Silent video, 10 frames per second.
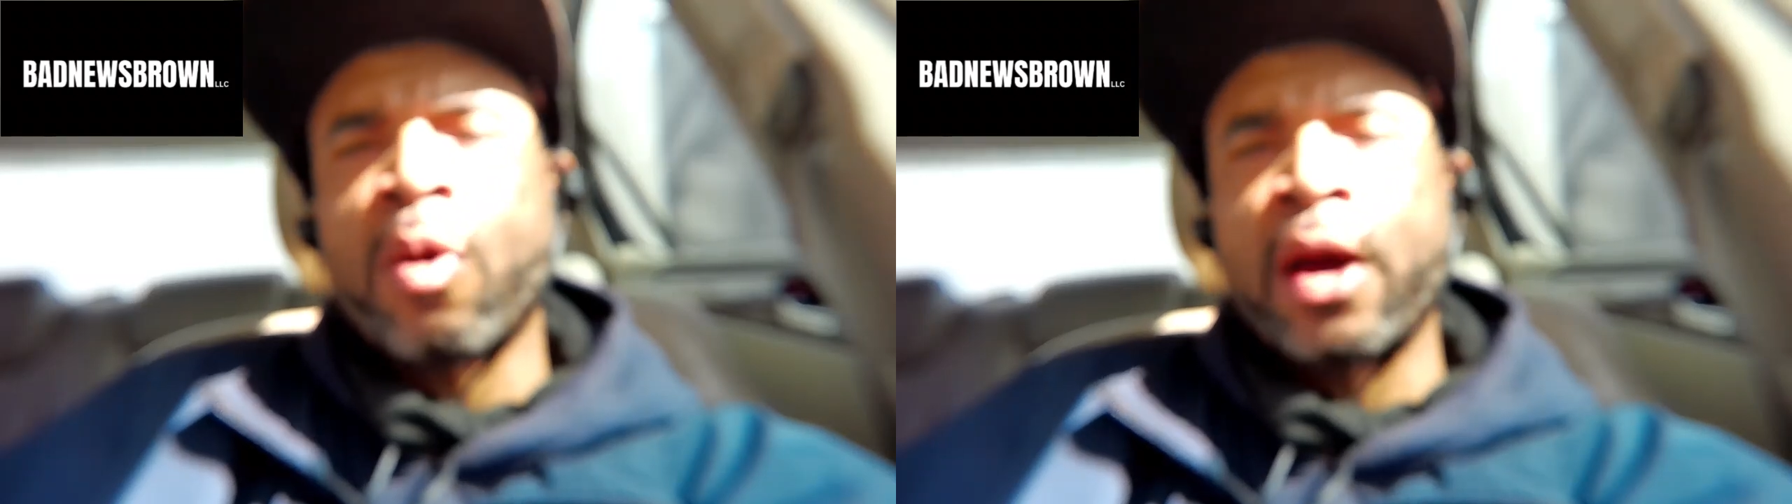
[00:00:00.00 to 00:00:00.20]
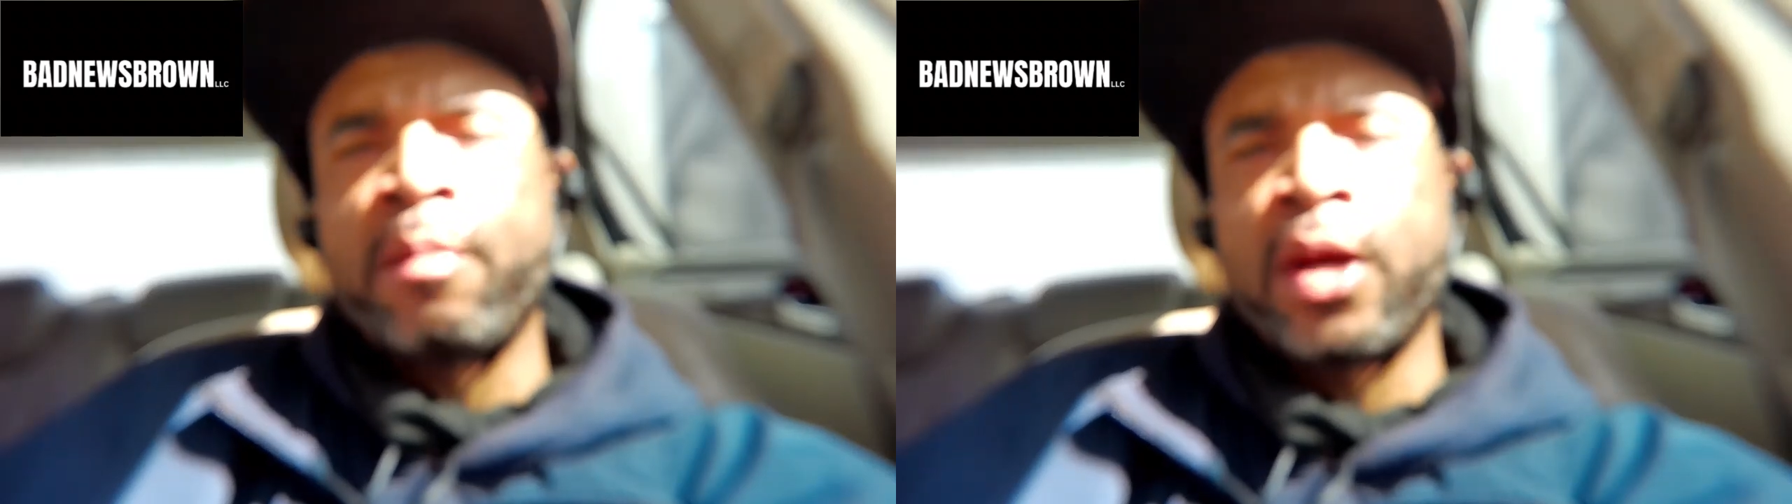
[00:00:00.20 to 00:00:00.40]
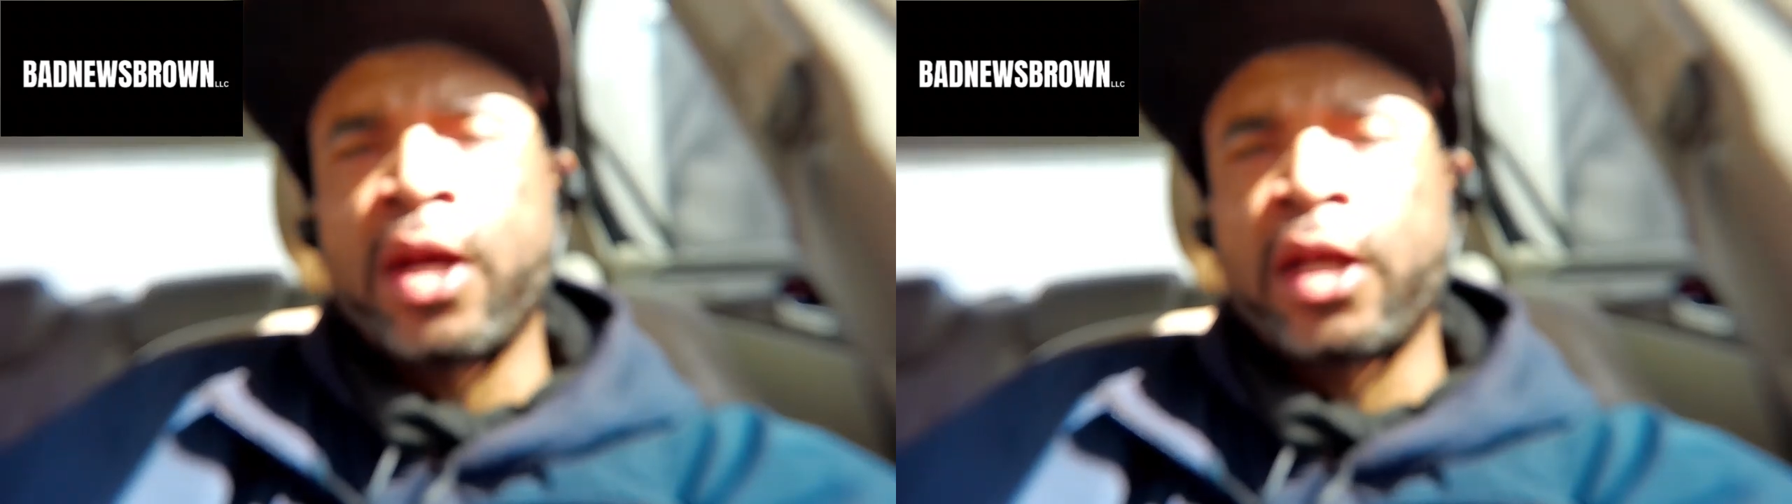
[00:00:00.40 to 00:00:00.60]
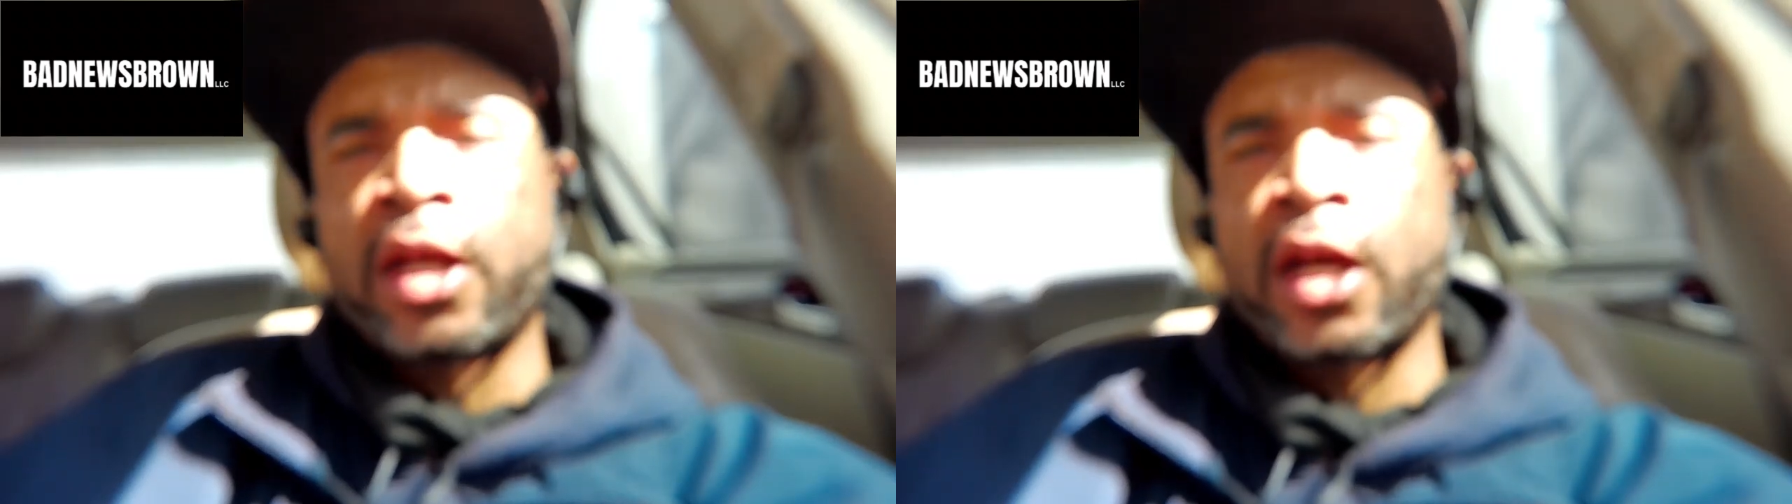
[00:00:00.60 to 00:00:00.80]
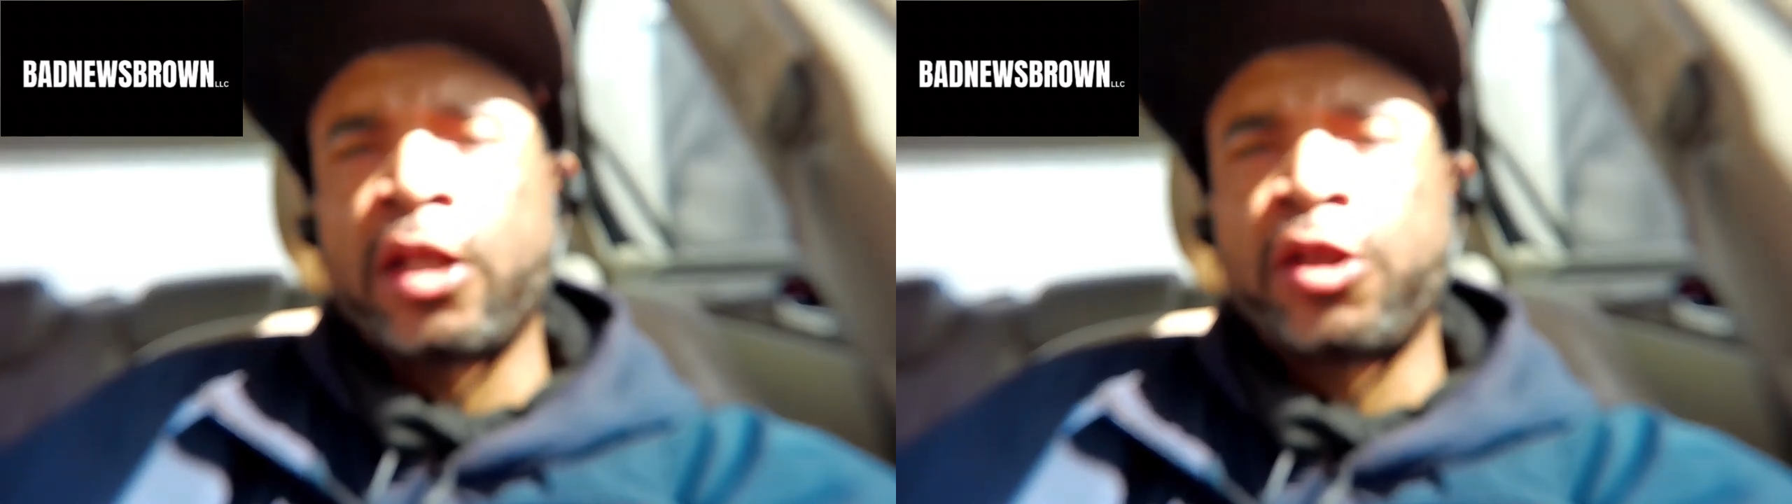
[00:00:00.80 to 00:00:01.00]
White Man
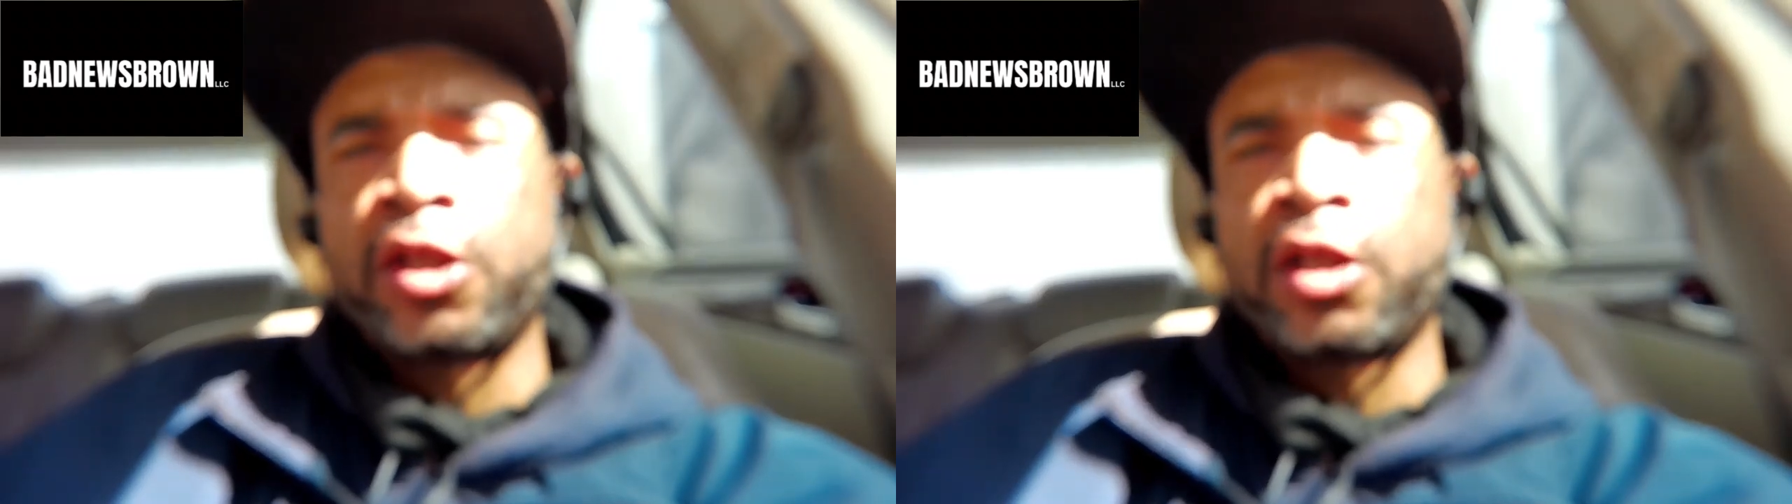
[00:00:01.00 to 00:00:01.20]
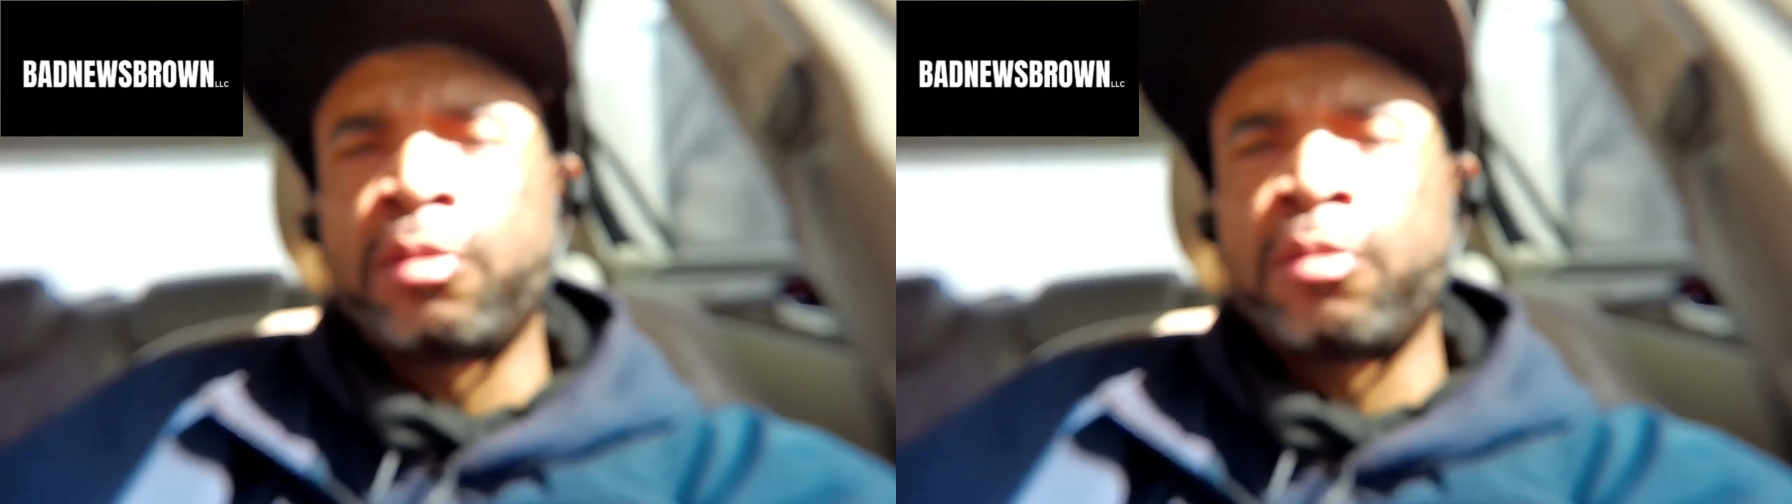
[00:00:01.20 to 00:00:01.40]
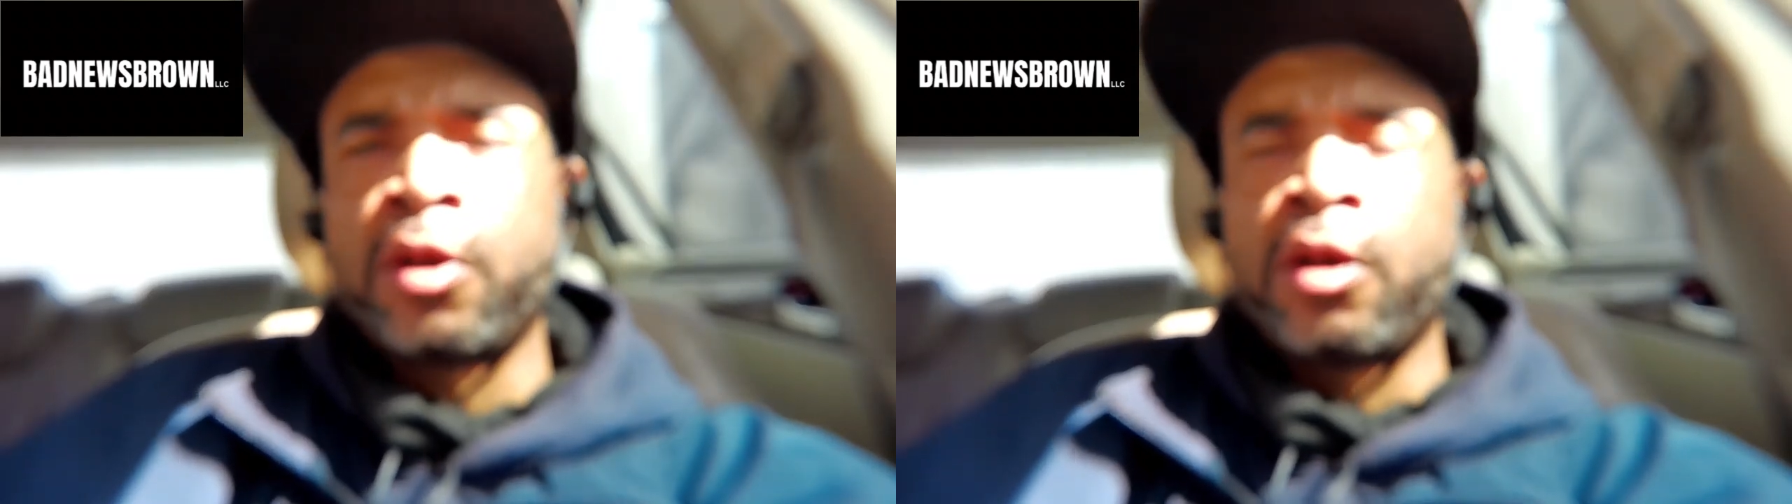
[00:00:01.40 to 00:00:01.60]
Can't Jump